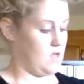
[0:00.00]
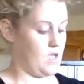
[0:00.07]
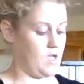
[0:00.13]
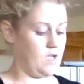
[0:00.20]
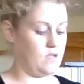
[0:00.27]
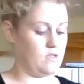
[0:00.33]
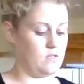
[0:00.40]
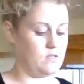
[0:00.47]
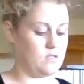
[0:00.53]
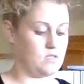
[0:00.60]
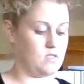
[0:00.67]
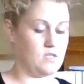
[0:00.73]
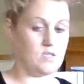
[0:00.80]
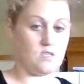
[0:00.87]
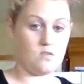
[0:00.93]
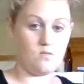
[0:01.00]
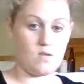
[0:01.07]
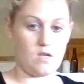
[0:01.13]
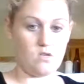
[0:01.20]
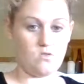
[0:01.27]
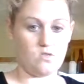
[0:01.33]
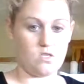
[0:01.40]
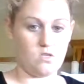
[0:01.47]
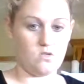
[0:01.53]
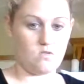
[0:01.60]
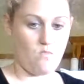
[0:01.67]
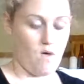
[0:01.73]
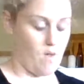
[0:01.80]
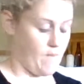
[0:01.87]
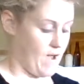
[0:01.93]
And this is what I used to use
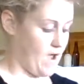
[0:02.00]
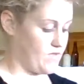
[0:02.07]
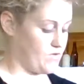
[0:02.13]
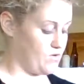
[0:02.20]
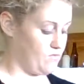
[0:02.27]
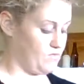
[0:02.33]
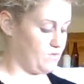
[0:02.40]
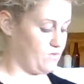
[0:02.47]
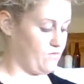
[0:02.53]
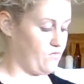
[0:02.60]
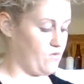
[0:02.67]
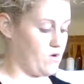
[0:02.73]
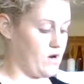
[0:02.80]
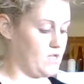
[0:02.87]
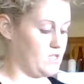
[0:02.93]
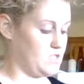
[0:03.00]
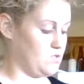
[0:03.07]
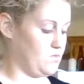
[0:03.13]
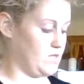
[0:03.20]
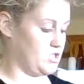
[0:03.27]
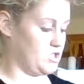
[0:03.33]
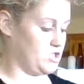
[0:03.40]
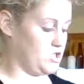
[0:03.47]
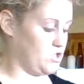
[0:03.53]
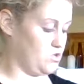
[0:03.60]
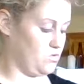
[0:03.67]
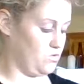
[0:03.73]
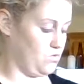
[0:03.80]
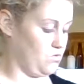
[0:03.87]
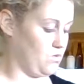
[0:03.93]
in my bathrooms before I switched
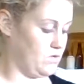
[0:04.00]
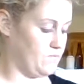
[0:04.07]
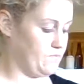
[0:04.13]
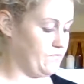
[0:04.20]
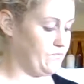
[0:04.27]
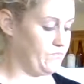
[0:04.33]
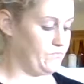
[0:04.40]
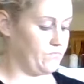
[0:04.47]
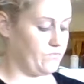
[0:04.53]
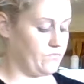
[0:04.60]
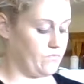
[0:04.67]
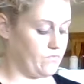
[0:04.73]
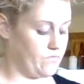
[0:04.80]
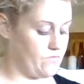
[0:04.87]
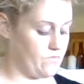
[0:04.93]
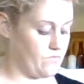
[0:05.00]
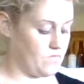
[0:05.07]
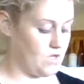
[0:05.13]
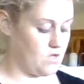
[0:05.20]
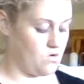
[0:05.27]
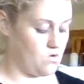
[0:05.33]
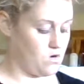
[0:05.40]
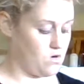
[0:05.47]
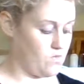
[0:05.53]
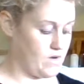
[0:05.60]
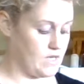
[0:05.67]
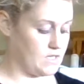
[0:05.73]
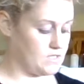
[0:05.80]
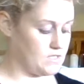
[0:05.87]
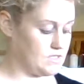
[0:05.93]
to
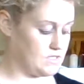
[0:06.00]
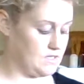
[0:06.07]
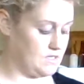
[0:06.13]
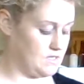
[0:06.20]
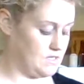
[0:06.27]
NORWEX.